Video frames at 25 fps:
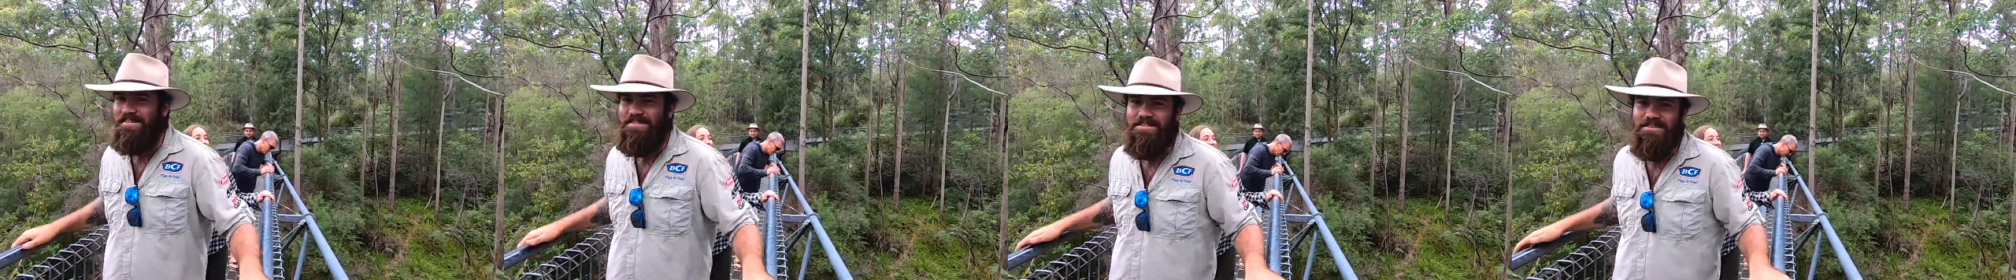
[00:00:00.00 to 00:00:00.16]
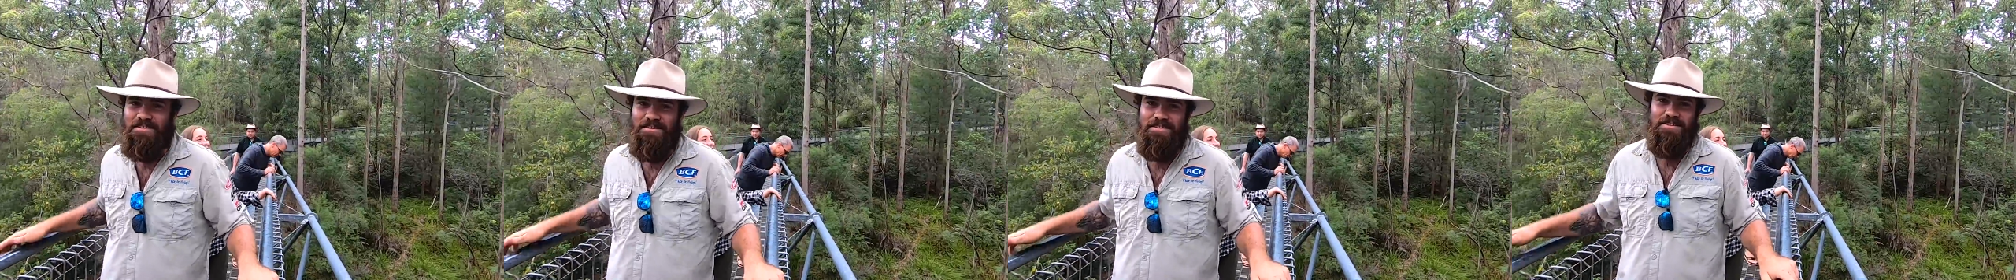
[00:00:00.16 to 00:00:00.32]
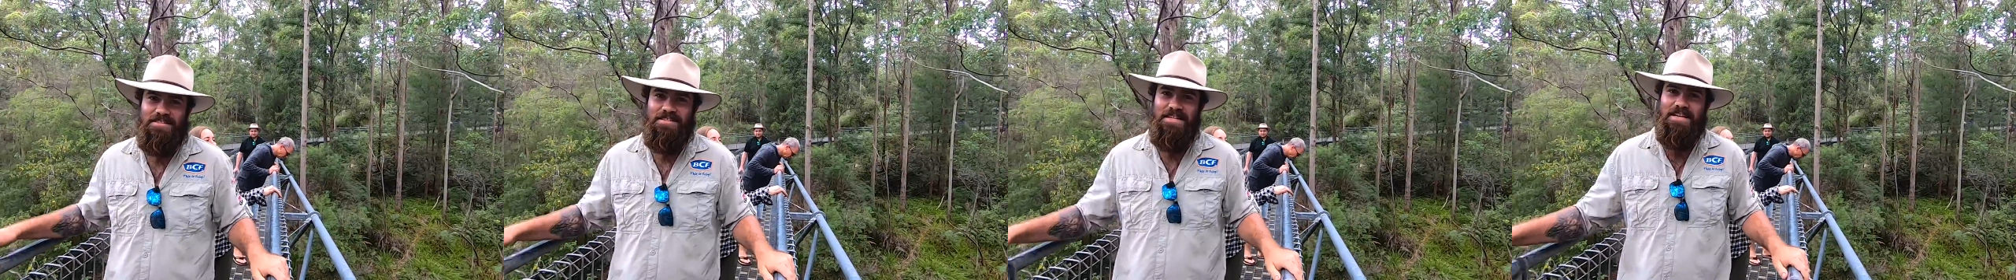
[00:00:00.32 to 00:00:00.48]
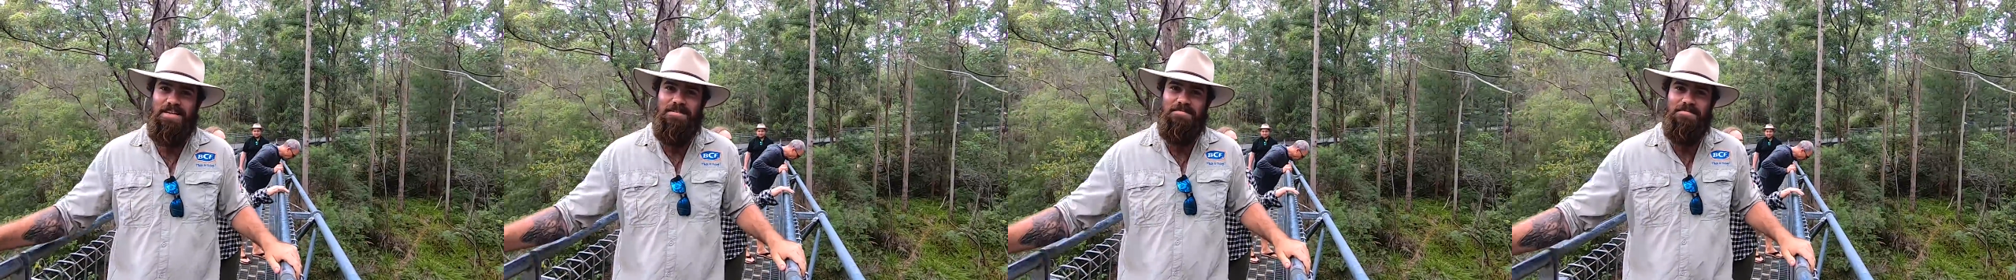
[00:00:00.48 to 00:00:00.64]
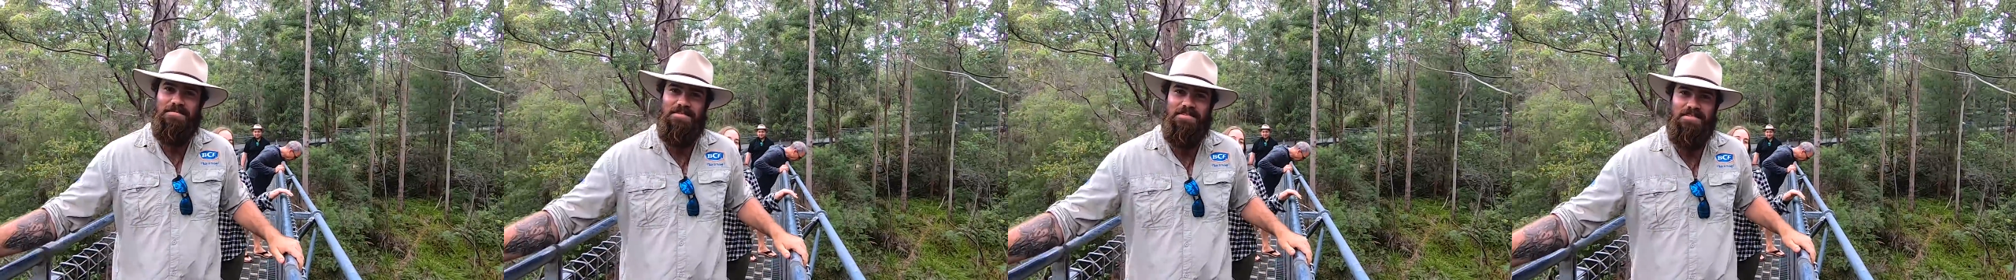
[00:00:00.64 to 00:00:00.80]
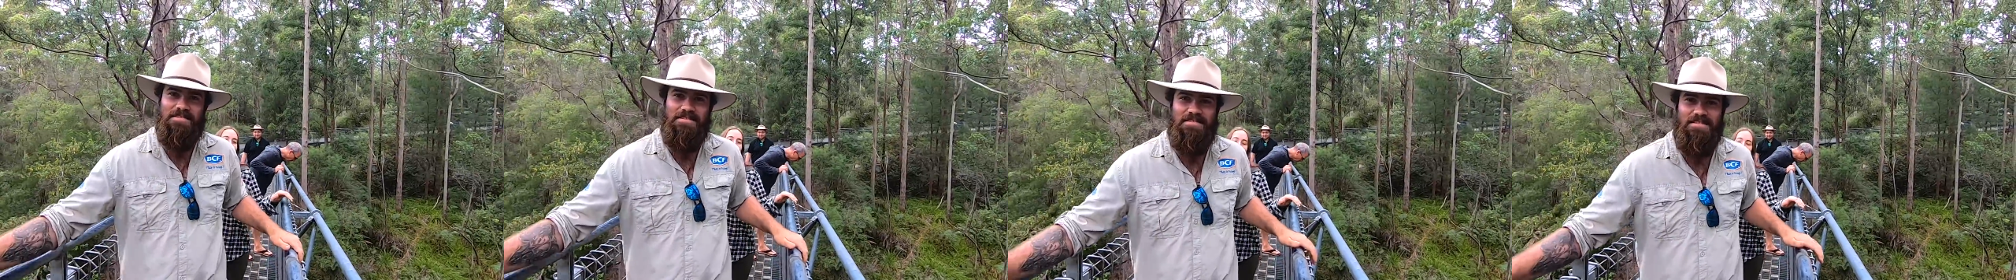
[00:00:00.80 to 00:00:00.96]
So it
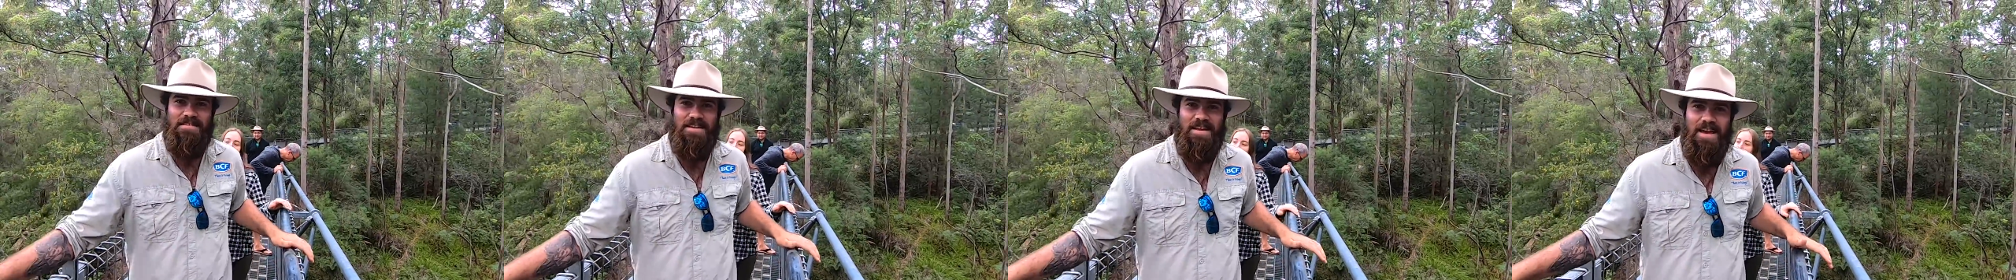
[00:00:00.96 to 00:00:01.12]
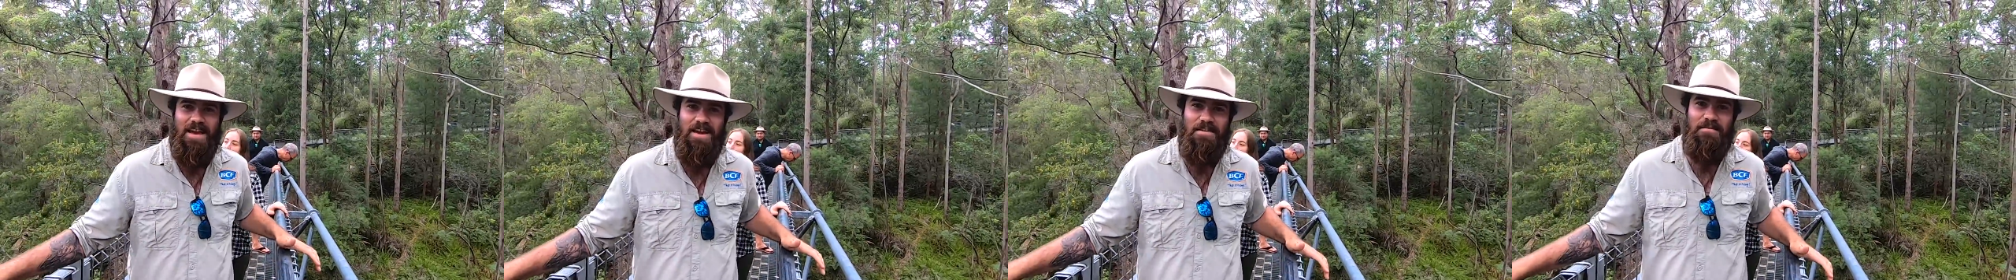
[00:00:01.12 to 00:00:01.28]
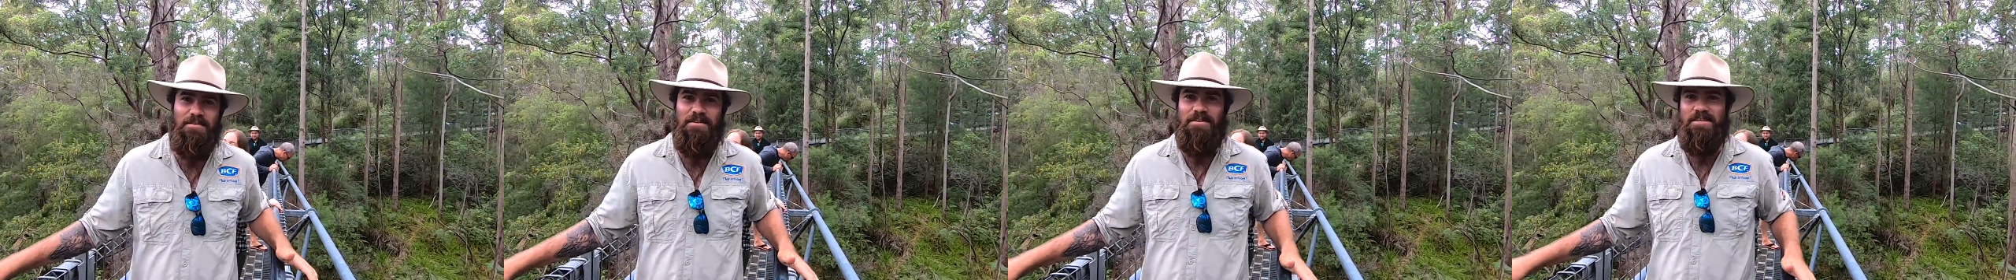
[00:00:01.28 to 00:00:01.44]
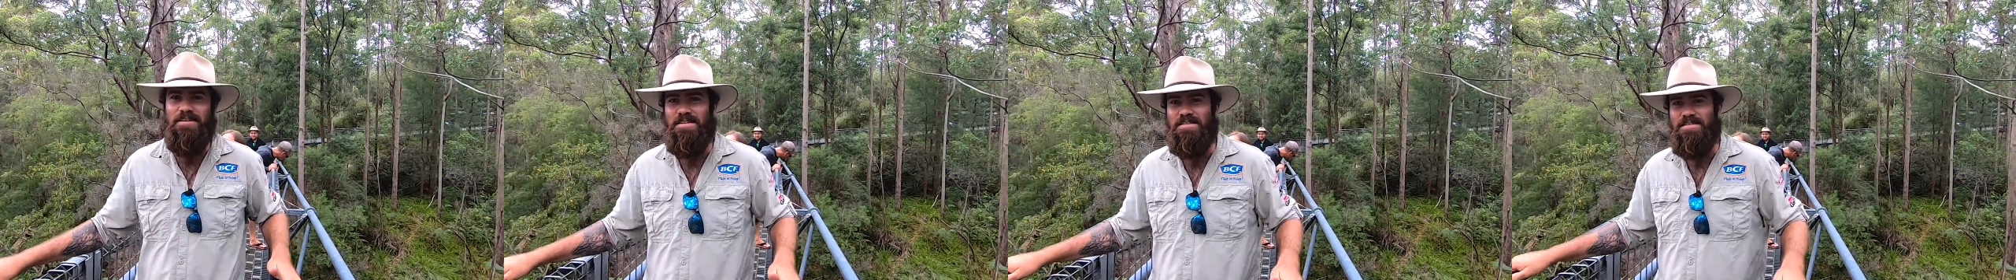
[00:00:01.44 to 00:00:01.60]
seems everyone